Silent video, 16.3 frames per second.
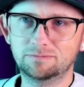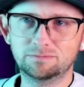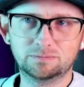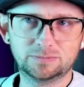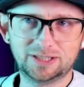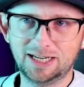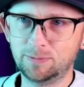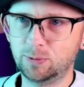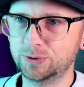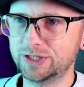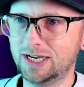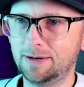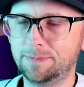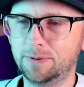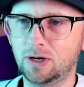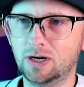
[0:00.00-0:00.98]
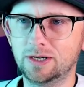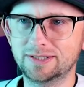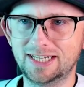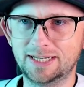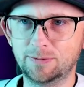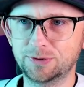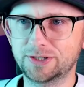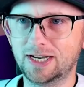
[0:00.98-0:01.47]
tabletop on,
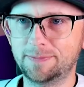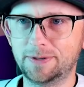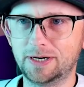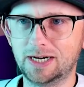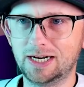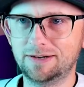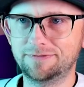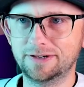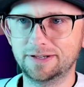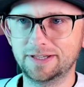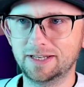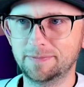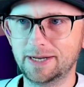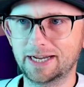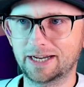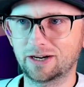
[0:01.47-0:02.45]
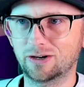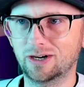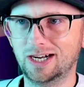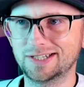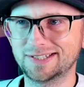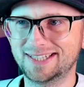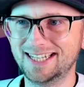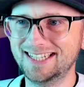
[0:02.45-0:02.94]
tabletop off, and then back
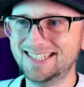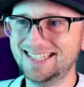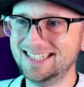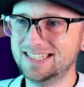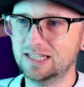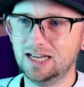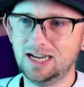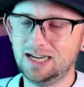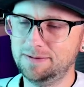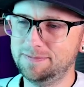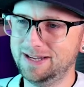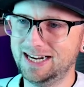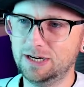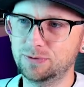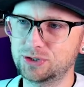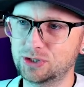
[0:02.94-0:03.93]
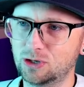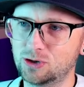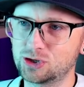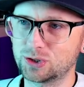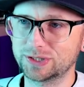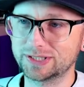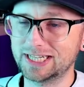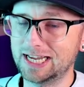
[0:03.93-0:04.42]
across. This is, I mean, I was
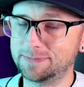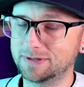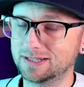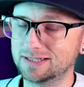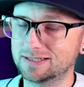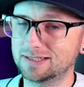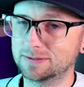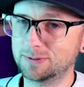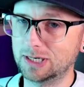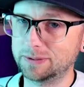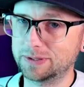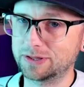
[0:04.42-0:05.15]
harsh on Tampa. This is probably the